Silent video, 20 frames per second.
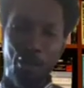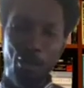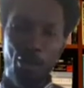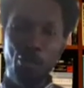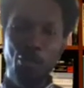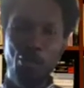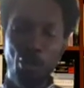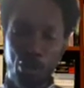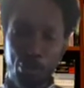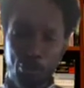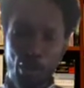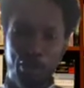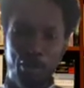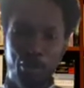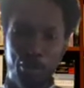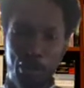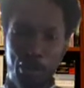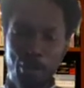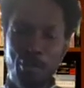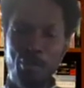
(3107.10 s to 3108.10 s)
who was part
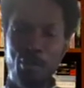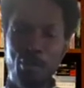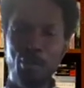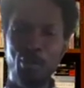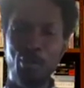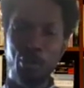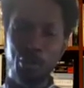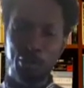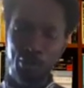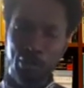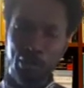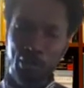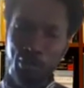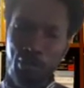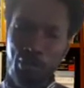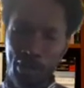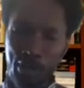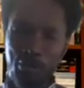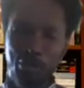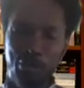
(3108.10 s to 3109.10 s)
of them, was
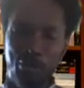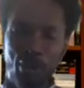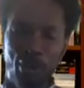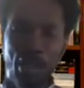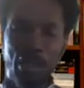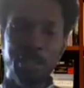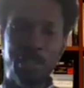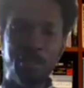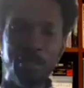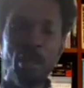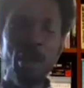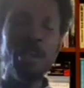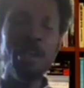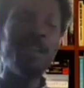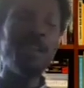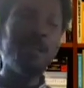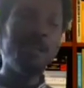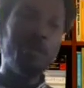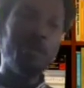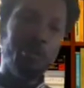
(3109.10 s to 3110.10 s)
receiving a civil society man,
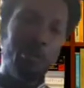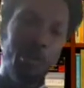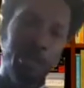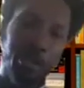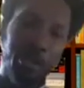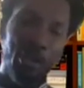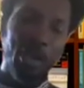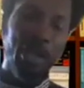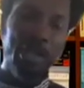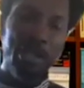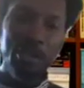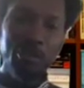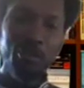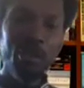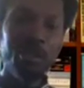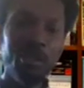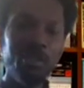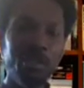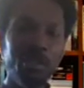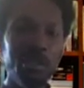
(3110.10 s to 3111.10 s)
where he raised
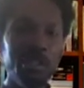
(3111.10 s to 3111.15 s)
questions,